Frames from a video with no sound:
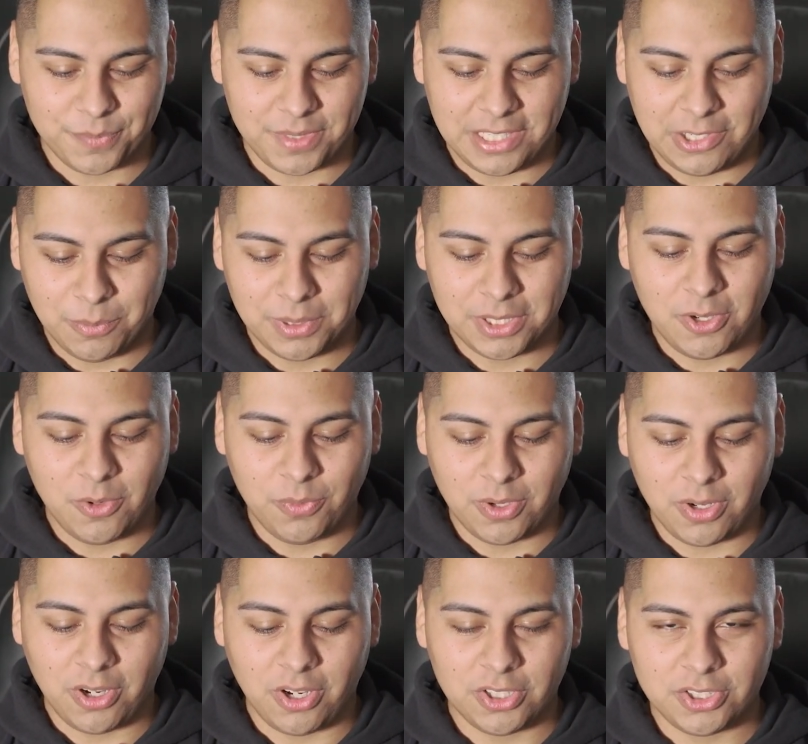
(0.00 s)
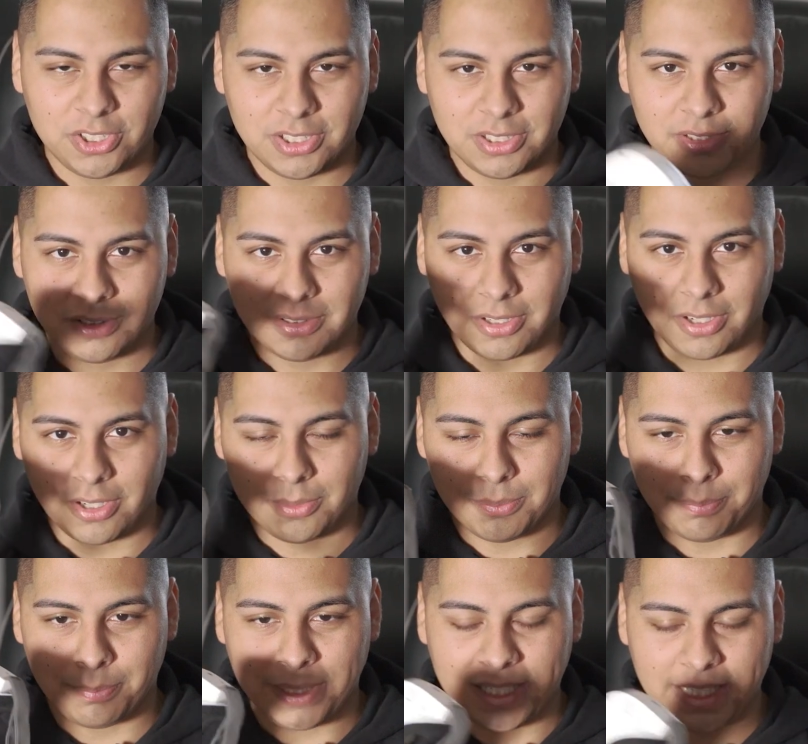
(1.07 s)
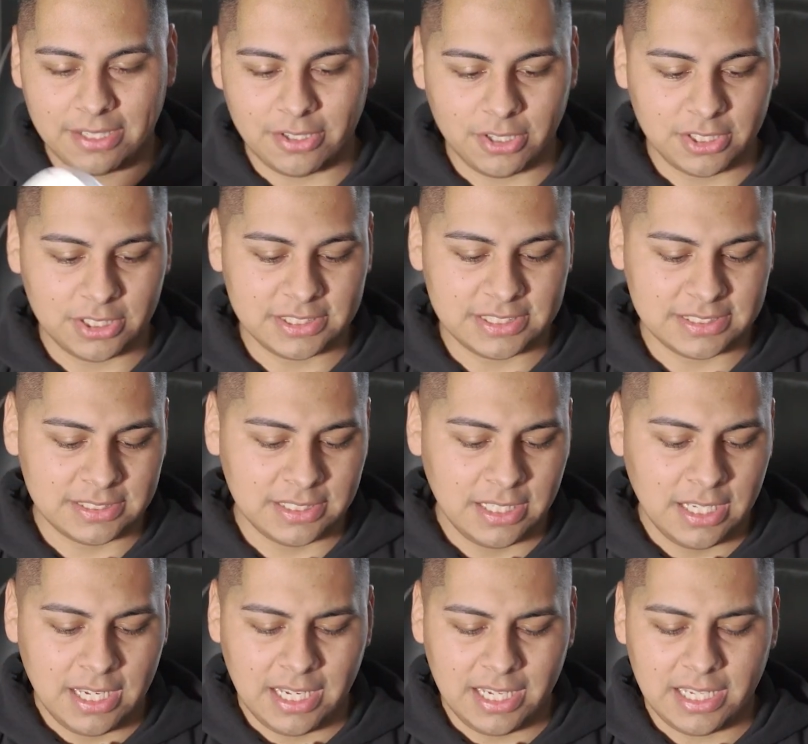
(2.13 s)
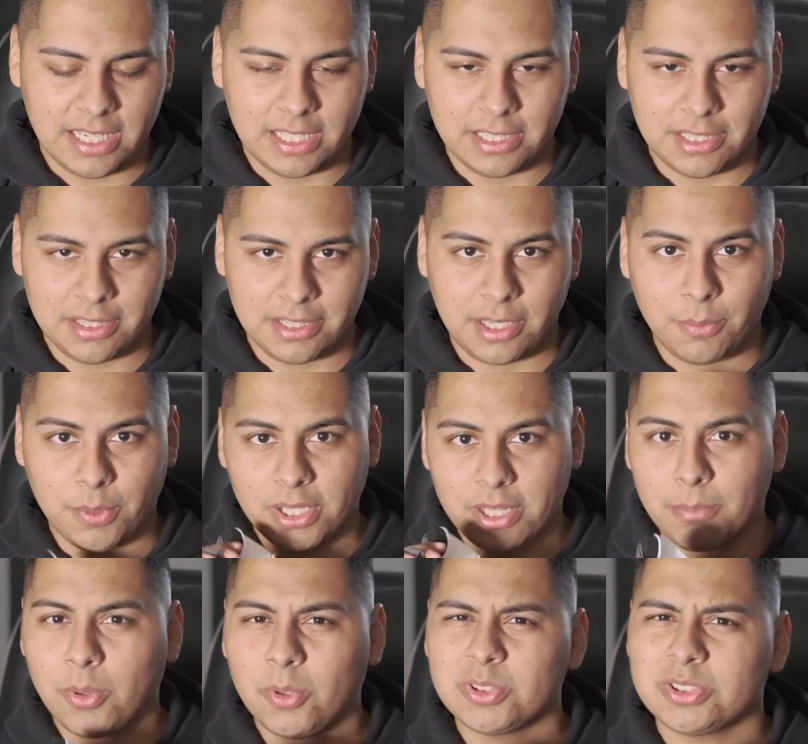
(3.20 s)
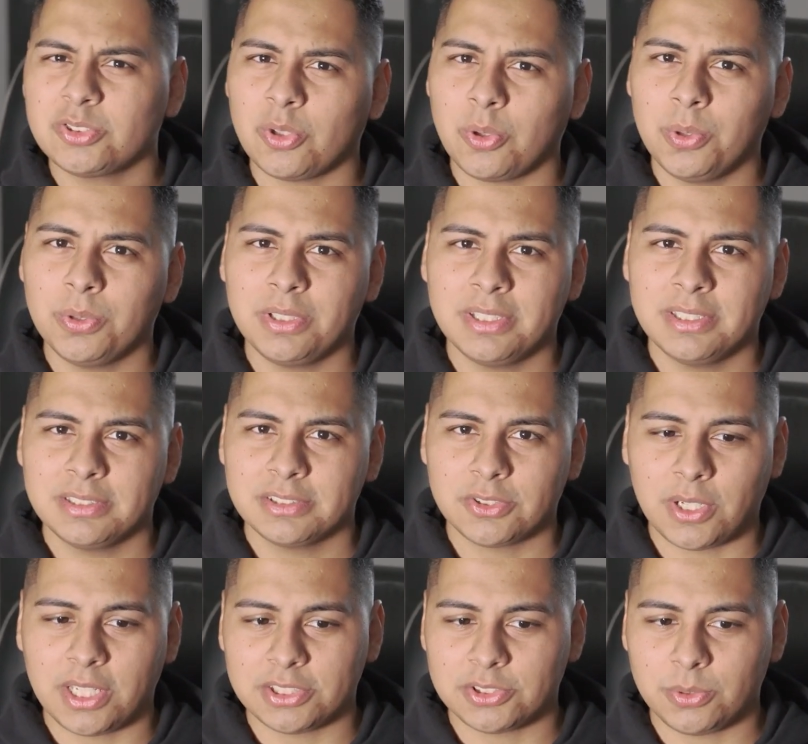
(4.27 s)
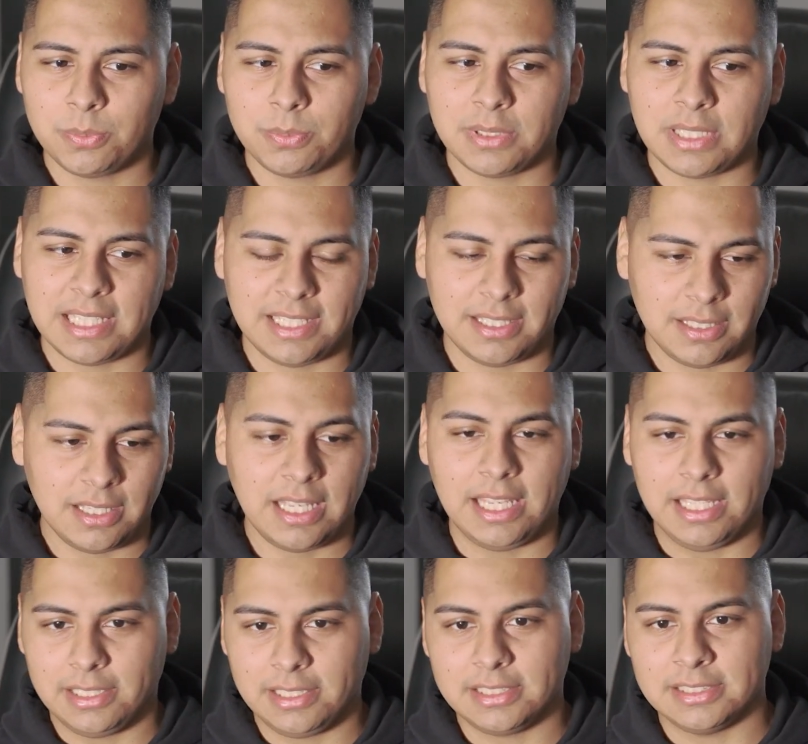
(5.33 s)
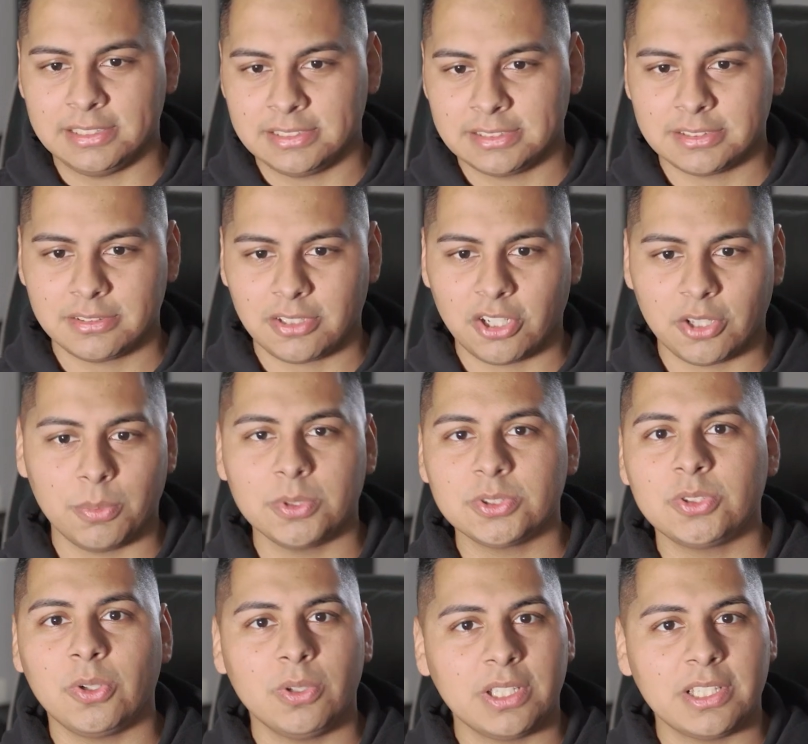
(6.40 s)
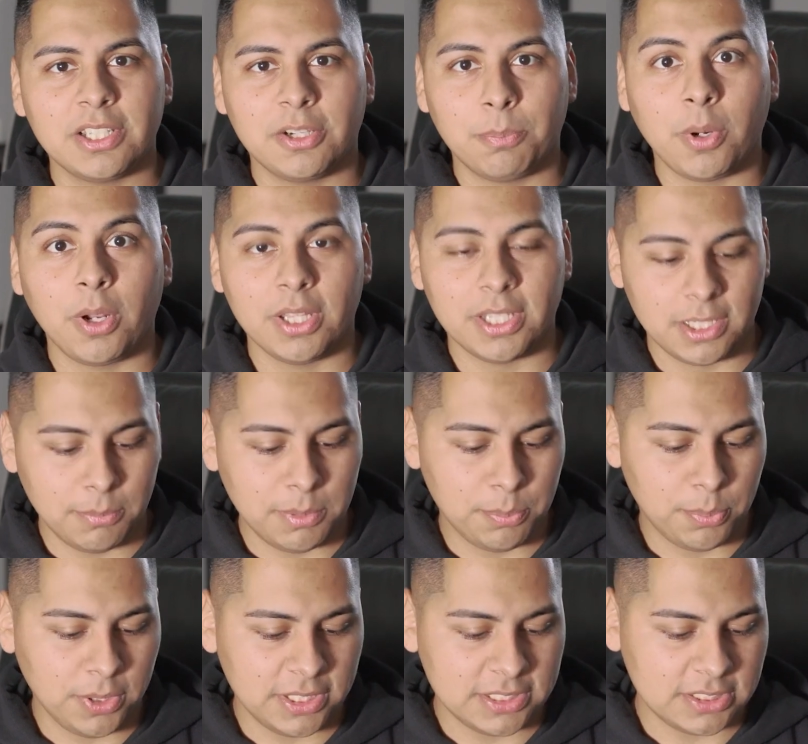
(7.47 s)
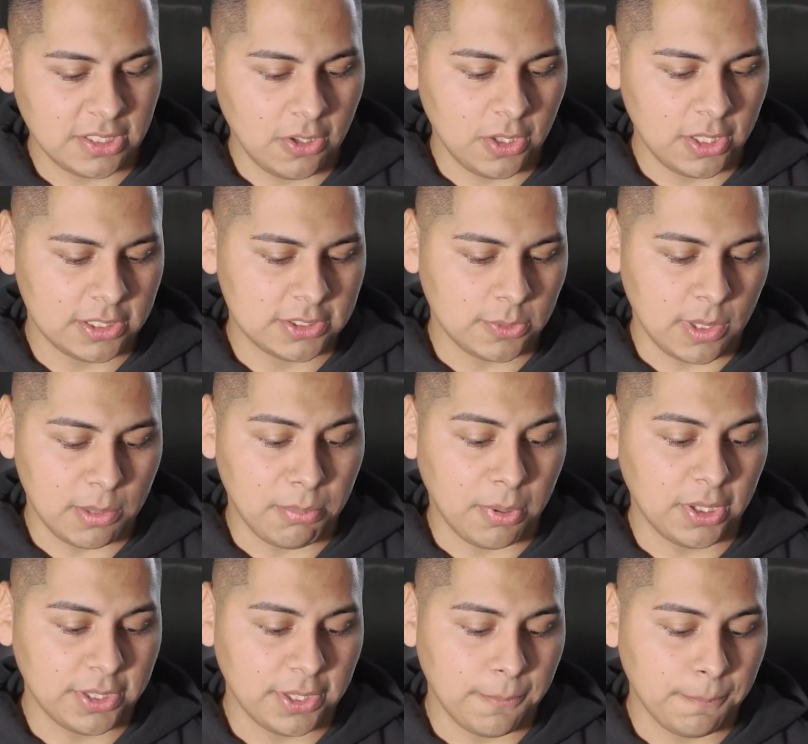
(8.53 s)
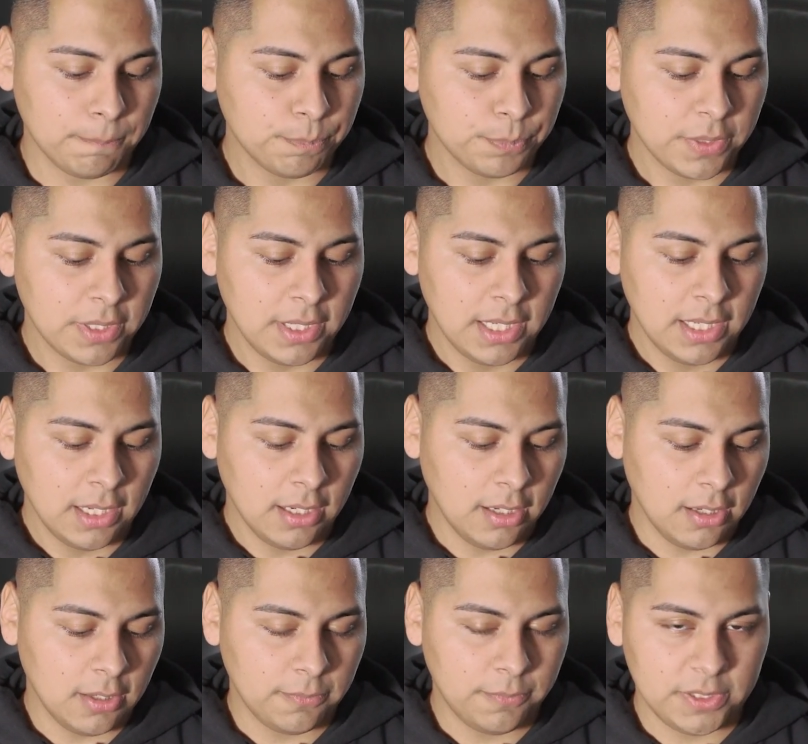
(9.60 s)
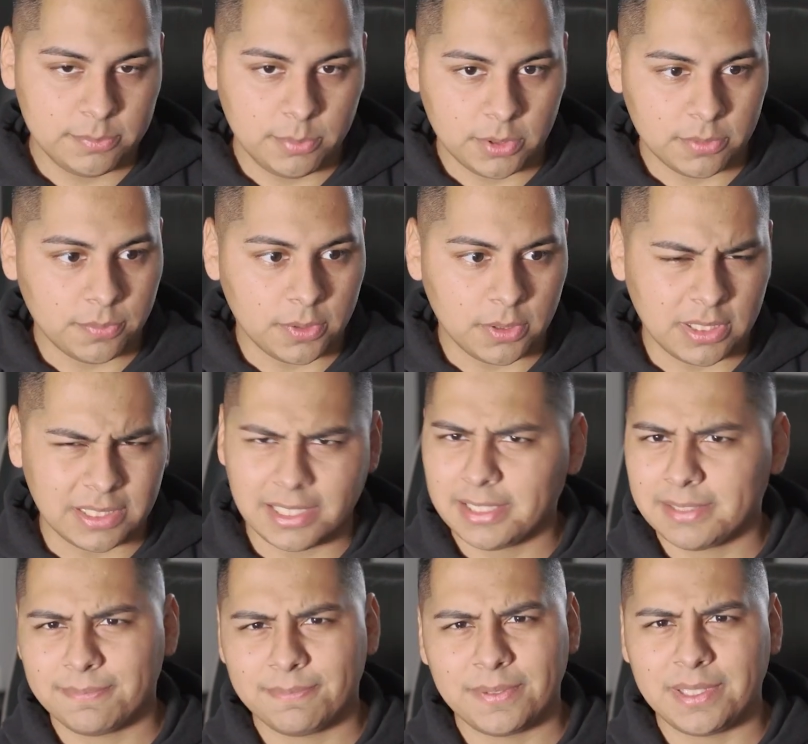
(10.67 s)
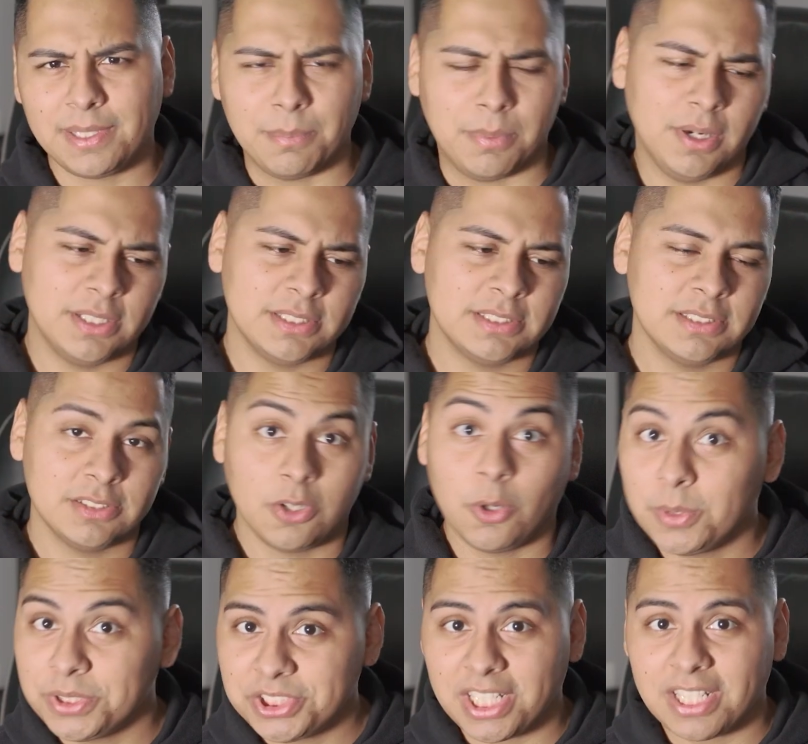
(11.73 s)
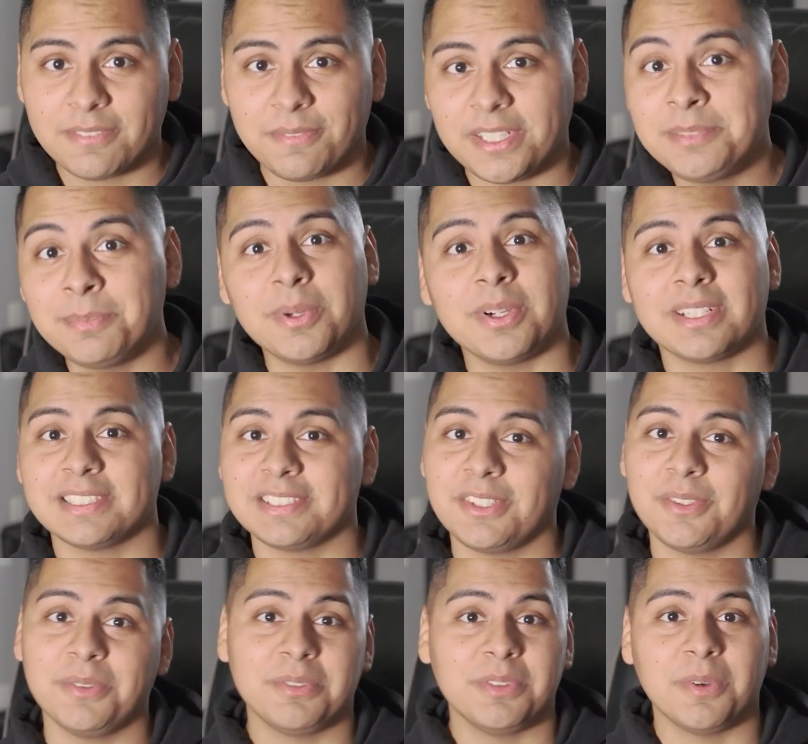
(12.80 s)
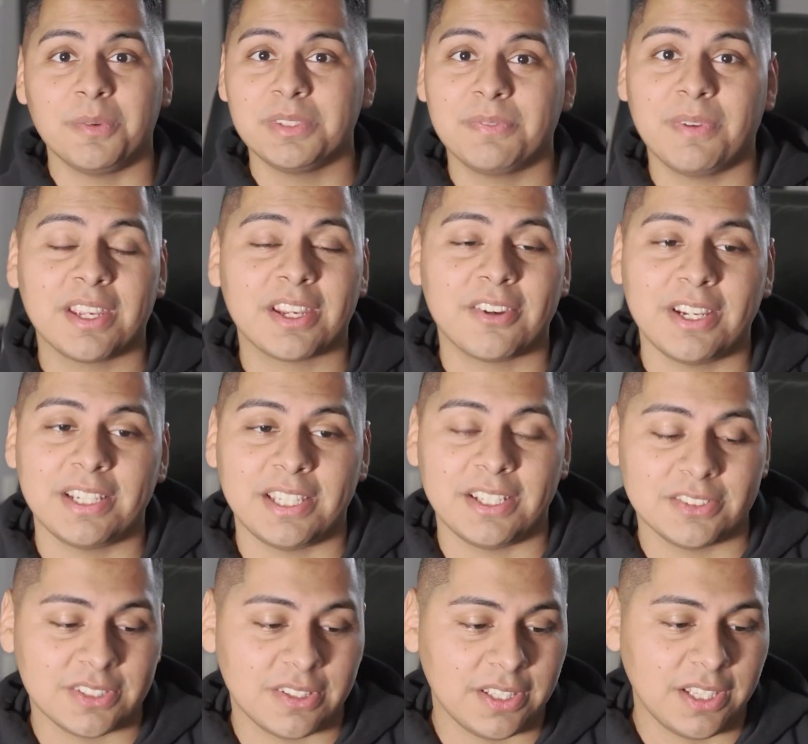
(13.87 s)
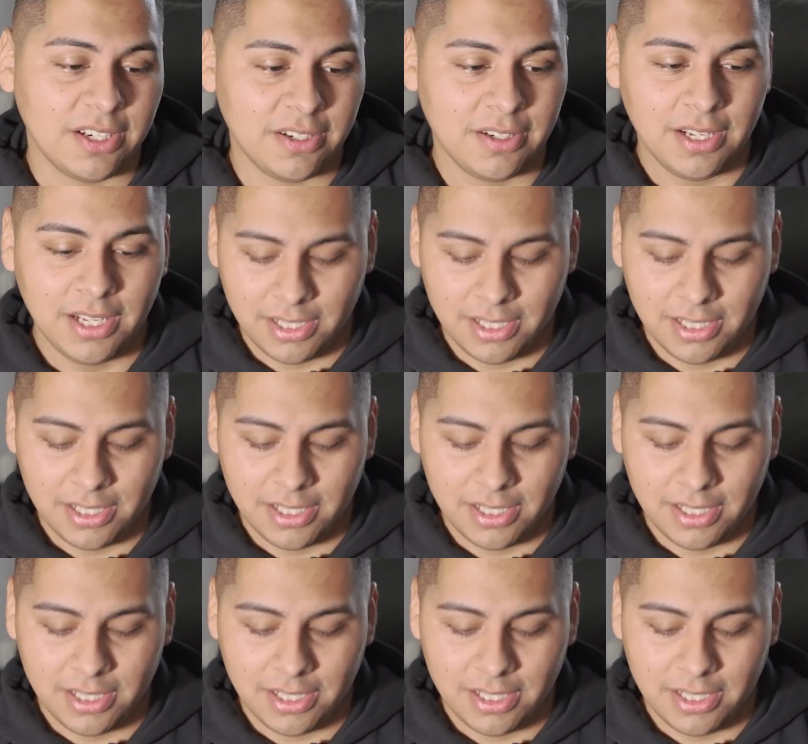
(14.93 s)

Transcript: They normally go for $100 on Banggood, and they were the most sold, so I assumed like, hey, these are the most sold, that they're probably going to be pretty solid. So I bought them on Facebook for I think $50. Always check Facebook, because you always find great deals on there.